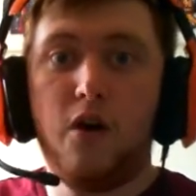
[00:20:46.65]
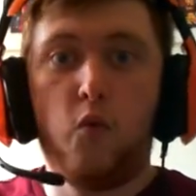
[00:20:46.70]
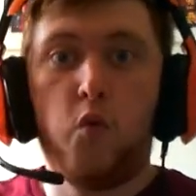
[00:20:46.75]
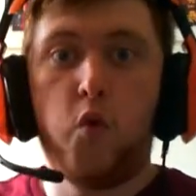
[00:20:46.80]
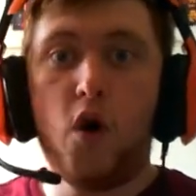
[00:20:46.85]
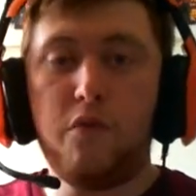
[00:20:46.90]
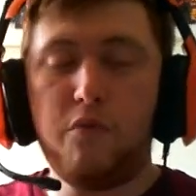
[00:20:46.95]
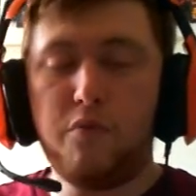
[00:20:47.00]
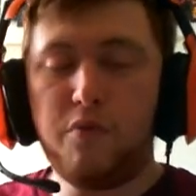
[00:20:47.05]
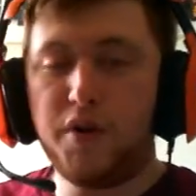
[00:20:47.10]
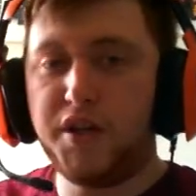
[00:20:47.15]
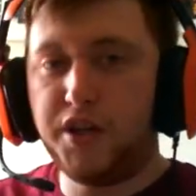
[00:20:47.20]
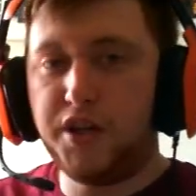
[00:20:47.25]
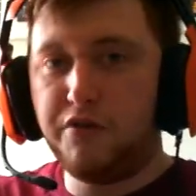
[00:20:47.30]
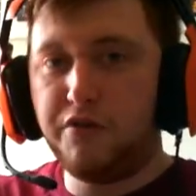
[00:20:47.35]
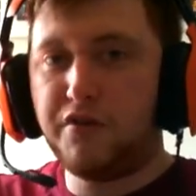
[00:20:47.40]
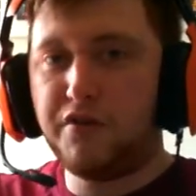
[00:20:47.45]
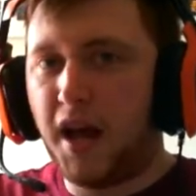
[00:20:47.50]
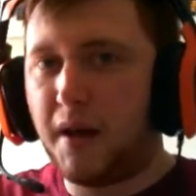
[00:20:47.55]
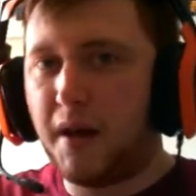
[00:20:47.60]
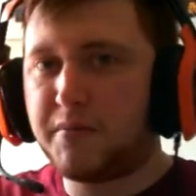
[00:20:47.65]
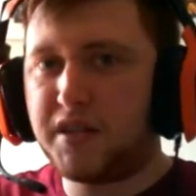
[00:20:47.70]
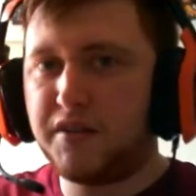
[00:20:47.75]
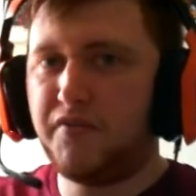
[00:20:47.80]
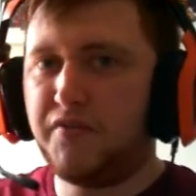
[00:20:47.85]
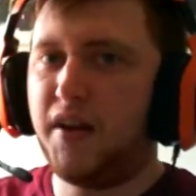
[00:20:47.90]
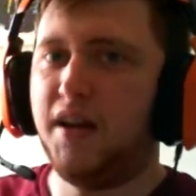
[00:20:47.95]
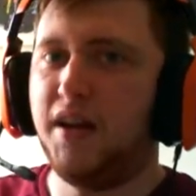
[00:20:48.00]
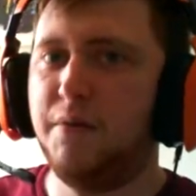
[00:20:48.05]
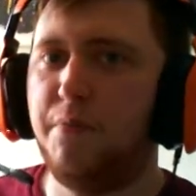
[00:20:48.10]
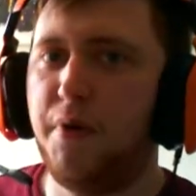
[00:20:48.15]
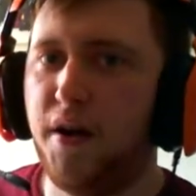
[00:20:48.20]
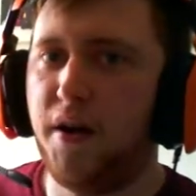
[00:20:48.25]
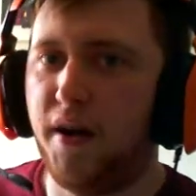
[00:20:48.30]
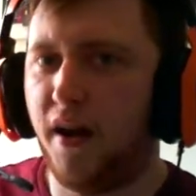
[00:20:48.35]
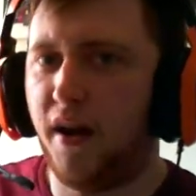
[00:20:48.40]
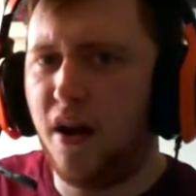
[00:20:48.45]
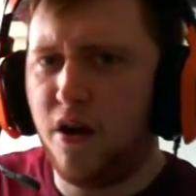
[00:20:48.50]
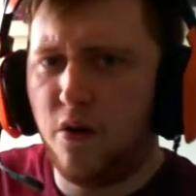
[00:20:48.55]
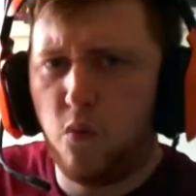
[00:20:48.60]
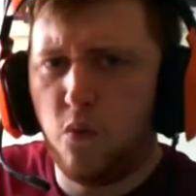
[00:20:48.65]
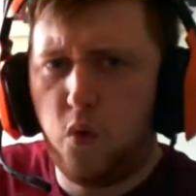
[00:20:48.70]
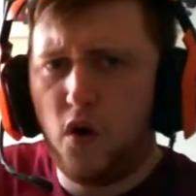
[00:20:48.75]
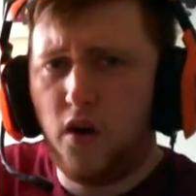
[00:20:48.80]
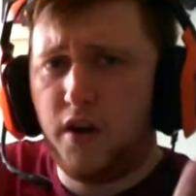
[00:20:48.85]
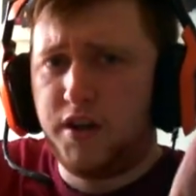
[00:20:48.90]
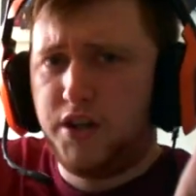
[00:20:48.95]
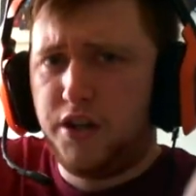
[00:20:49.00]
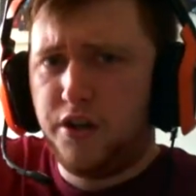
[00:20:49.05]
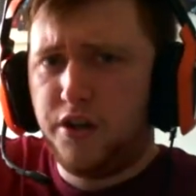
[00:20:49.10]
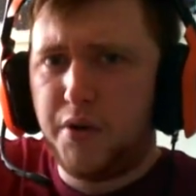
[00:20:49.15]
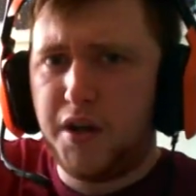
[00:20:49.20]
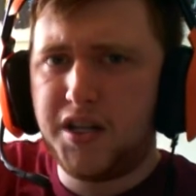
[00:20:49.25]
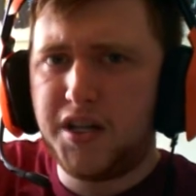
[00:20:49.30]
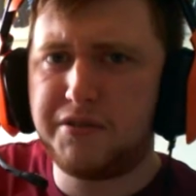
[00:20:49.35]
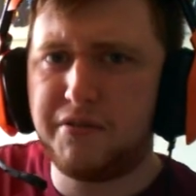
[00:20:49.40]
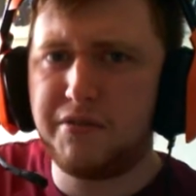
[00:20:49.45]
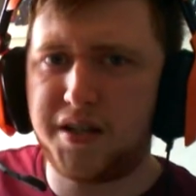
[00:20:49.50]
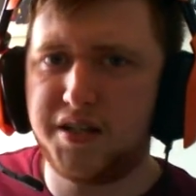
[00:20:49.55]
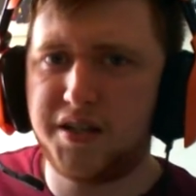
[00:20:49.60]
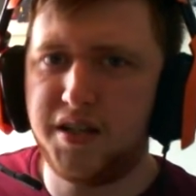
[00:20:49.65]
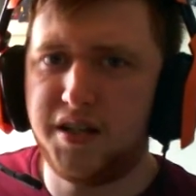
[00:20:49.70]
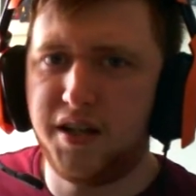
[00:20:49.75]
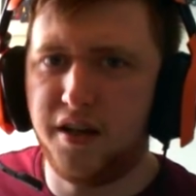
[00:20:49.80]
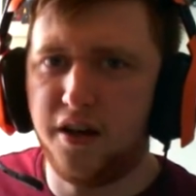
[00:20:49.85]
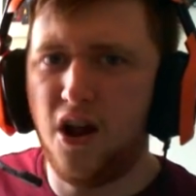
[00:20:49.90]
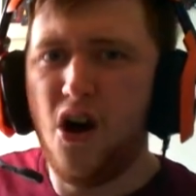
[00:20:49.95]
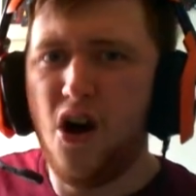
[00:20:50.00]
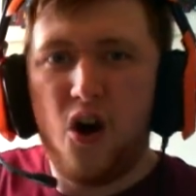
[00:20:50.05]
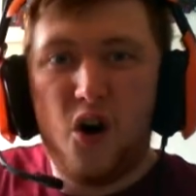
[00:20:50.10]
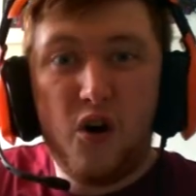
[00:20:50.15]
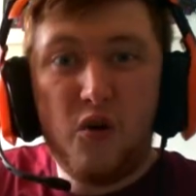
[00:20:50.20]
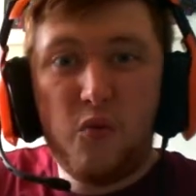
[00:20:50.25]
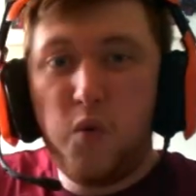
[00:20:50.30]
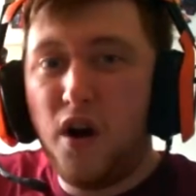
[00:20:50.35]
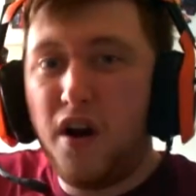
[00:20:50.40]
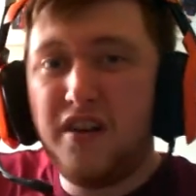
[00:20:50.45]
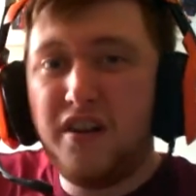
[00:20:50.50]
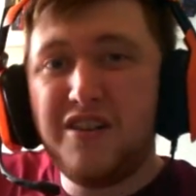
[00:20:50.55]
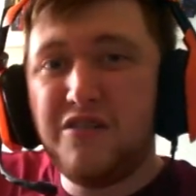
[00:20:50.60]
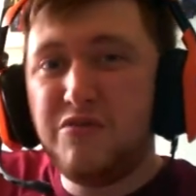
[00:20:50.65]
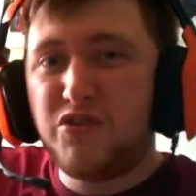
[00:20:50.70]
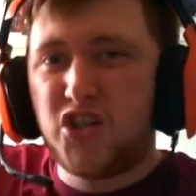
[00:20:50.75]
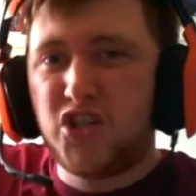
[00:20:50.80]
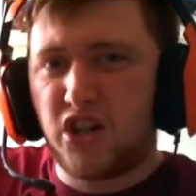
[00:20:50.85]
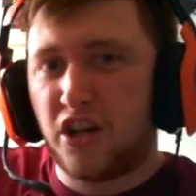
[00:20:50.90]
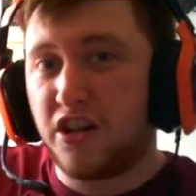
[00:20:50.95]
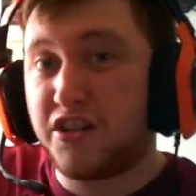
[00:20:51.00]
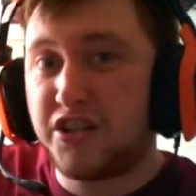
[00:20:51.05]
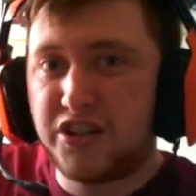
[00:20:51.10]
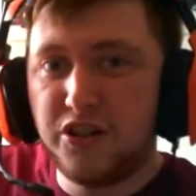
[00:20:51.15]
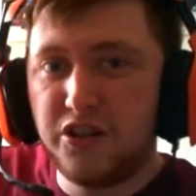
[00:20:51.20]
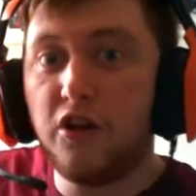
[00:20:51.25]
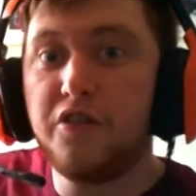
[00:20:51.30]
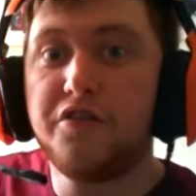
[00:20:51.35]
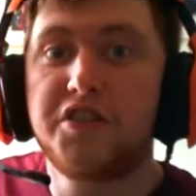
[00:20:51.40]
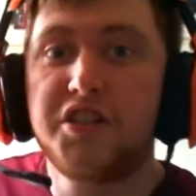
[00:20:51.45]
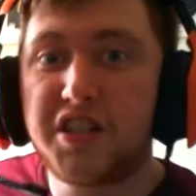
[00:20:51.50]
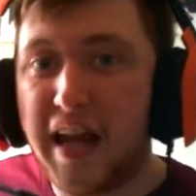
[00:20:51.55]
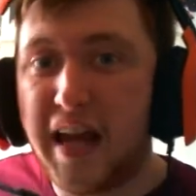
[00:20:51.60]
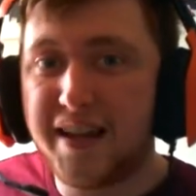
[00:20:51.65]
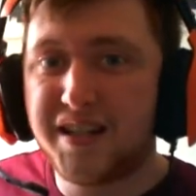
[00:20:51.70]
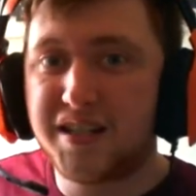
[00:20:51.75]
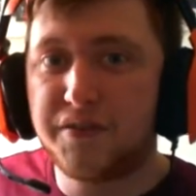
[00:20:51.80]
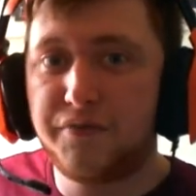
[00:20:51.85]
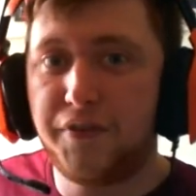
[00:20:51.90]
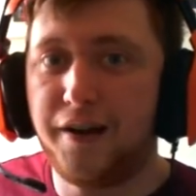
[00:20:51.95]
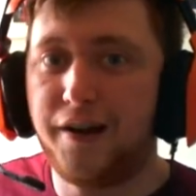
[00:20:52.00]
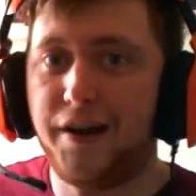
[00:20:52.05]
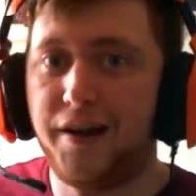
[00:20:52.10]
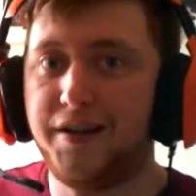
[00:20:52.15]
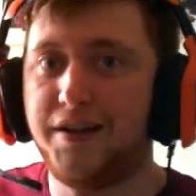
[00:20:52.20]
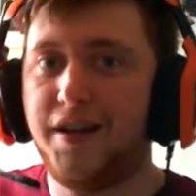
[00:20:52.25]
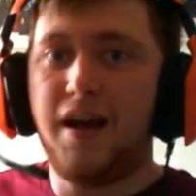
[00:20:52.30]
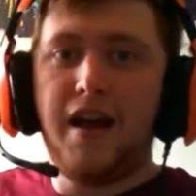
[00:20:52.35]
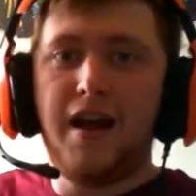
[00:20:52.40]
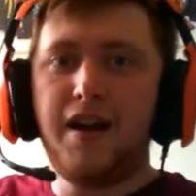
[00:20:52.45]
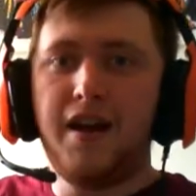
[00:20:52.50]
What were you captivated by? What are you interested in? Or were you just not satisfied?